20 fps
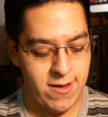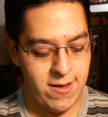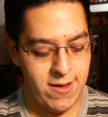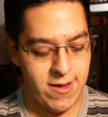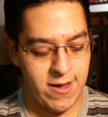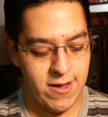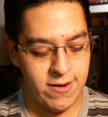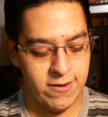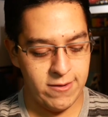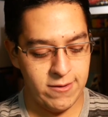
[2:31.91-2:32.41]

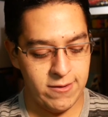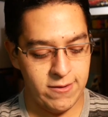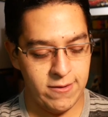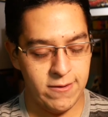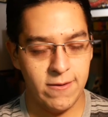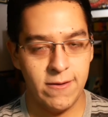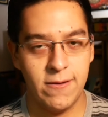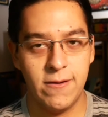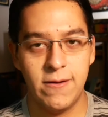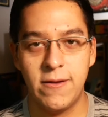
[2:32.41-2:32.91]
and
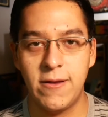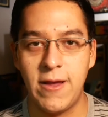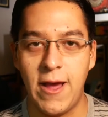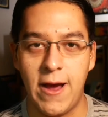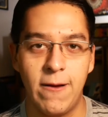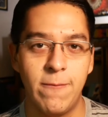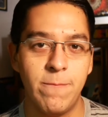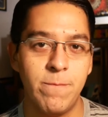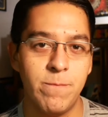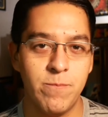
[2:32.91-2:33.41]

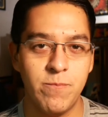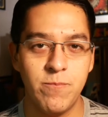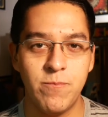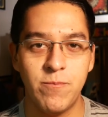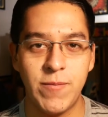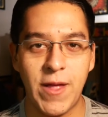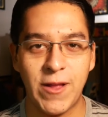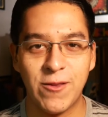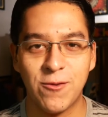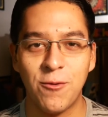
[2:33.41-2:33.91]
yeah,
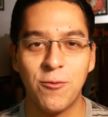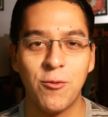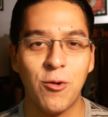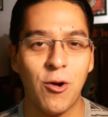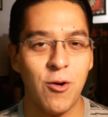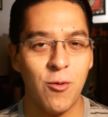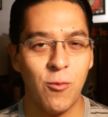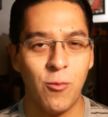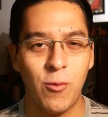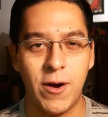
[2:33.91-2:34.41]
that's
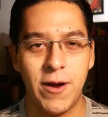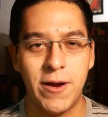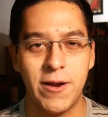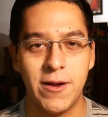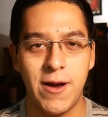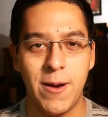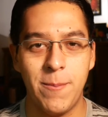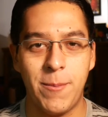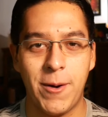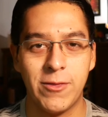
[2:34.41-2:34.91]
overall why
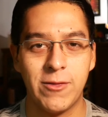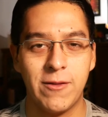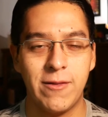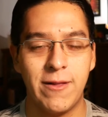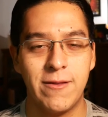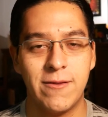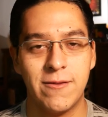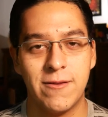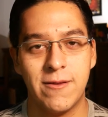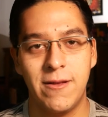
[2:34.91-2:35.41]
I bought the
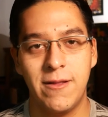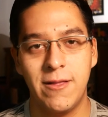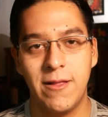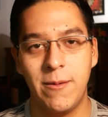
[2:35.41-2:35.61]
lens.